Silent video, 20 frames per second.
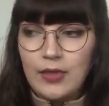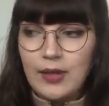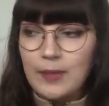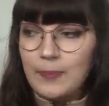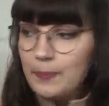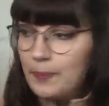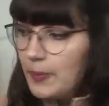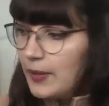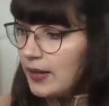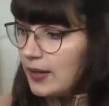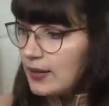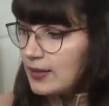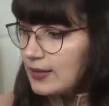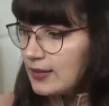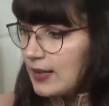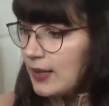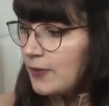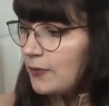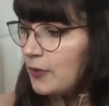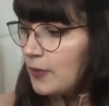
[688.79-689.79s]
The
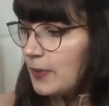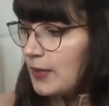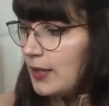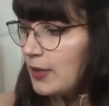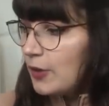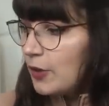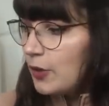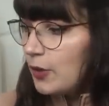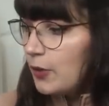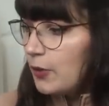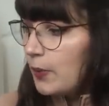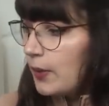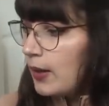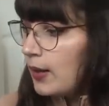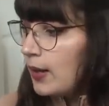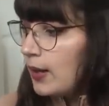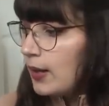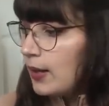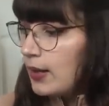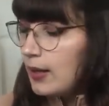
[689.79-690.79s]
biggest thing for me
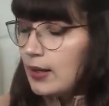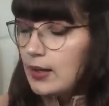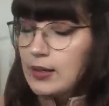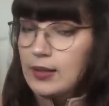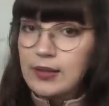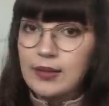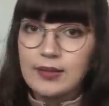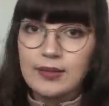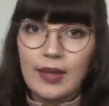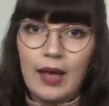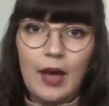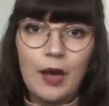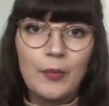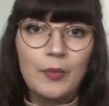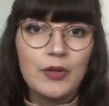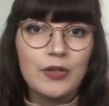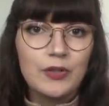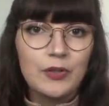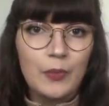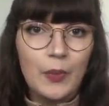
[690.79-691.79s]
though is
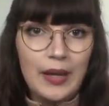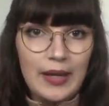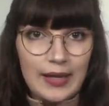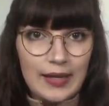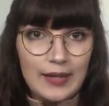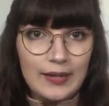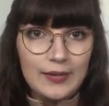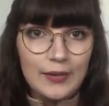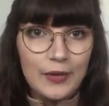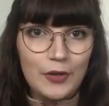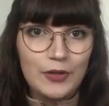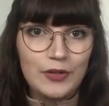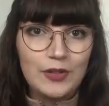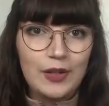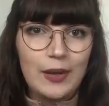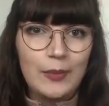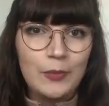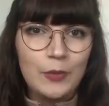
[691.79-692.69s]
how much weight he's lost.